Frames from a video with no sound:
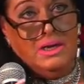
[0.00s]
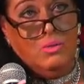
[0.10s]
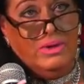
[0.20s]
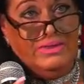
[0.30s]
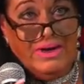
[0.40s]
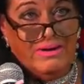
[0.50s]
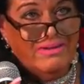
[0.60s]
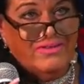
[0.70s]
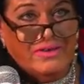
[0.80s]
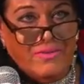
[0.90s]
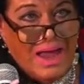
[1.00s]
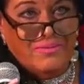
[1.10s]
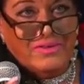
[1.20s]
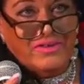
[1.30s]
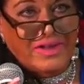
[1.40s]
When they're in
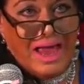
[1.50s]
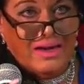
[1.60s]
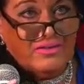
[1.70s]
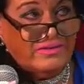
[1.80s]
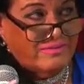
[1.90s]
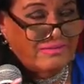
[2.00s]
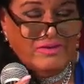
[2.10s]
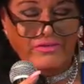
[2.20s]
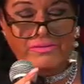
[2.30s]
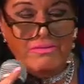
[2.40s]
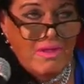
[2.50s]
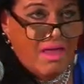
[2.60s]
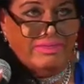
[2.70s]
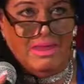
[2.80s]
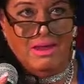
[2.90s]
survivor status, there's
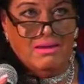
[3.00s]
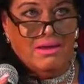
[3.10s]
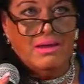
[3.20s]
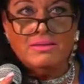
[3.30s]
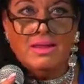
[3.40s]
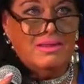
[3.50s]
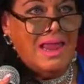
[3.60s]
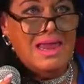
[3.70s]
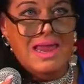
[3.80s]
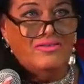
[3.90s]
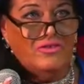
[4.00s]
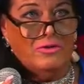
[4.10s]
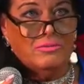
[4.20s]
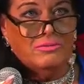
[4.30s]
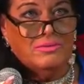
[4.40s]
nothing that they can't
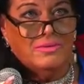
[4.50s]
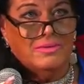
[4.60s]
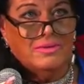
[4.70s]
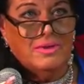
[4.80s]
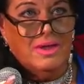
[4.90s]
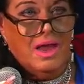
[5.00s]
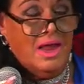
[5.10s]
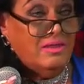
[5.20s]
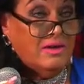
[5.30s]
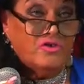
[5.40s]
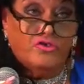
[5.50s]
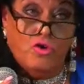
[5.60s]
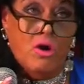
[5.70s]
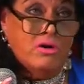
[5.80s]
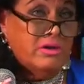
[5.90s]
do. Yeah. And they're
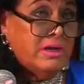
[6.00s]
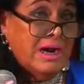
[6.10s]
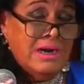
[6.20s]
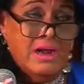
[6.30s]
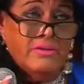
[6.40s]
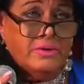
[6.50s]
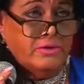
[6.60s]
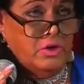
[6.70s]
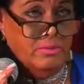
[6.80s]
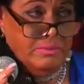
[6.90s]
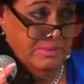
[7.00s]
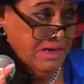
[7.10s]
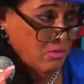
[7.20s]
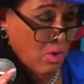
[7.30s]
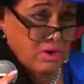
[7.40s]
stronger than any other human
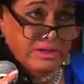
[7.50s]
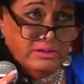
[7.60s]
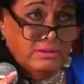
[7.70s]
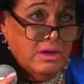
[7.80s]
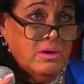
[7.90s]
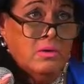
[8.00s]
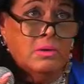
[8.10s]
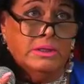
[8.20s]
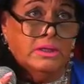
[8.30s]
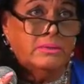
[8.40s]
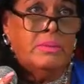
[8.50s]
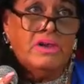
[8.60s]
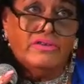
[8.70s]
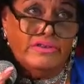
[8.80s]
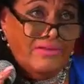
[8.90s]
being walking on earth
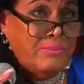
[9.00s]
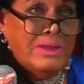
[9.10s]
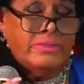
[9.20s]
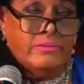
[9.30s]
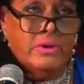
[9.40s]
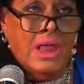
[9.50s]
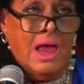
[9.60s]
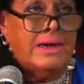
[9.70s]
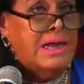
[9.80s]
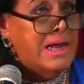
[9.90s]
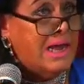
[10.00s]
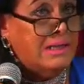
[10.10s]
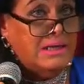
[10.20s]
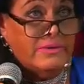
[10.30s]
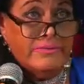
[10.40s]
because they've been through a lot
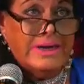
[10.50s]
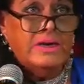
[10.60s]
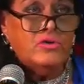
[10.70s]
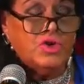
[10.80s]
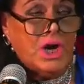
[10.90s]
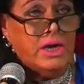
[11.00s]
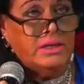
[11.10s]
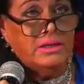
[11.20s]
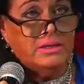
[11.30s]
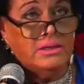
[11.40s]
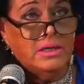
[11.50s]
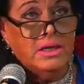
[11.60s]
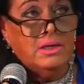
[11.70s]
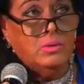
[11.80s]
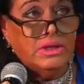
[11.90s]
and they're ready to shine.
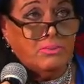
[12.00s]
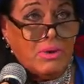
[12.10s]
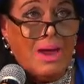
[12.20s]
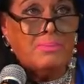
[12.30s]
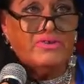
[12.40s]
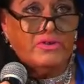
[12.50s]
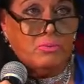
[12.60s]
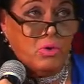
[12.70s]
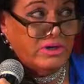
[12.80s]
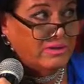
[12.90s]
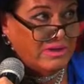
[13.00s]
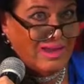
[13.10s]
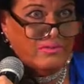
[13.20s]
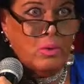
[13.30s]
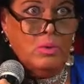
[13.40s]
Yeah. With the proper support,
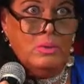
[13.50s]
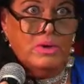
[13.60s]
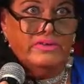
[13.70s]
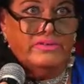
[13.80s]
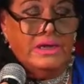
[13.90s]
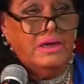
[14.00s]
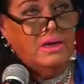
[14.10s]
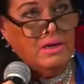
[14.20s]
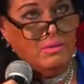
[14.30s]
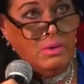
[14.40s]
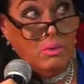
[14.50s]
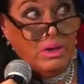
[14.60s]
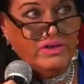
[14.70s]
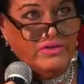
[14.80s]
that's what we want to see. We want to